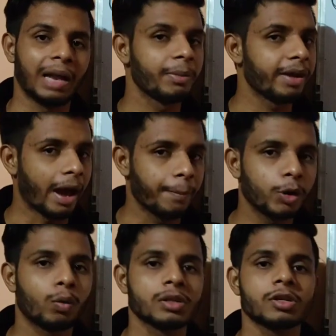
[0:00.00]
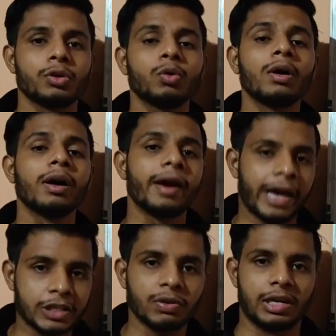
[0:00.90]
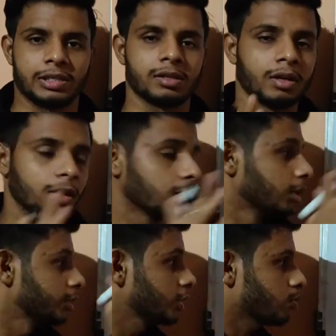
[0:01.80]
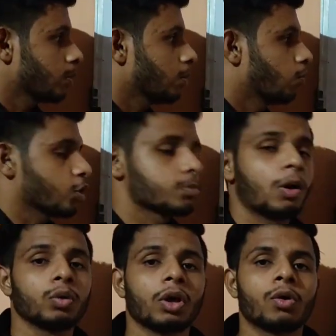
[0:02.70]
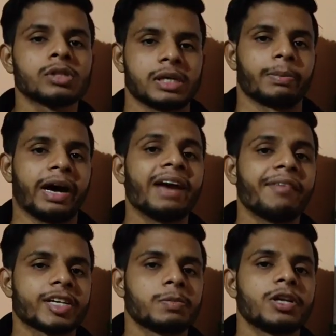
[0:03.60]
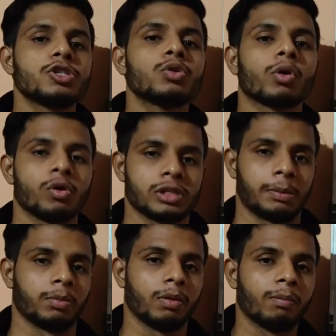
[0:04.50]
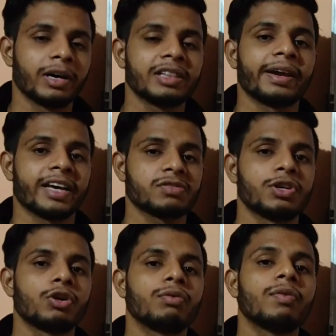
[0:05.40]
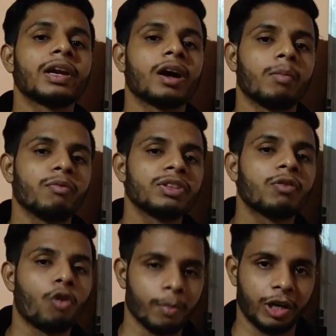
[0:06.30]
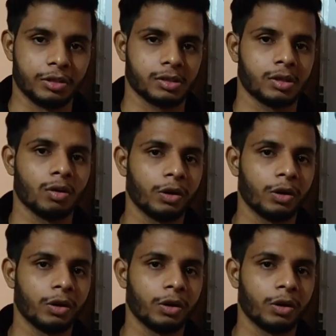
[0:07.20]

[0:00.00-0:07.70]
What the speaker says: I'll be happy to answer you. As well as, this was about the concept. I've explained you the concept. But in the next video, we will come up with the formulas.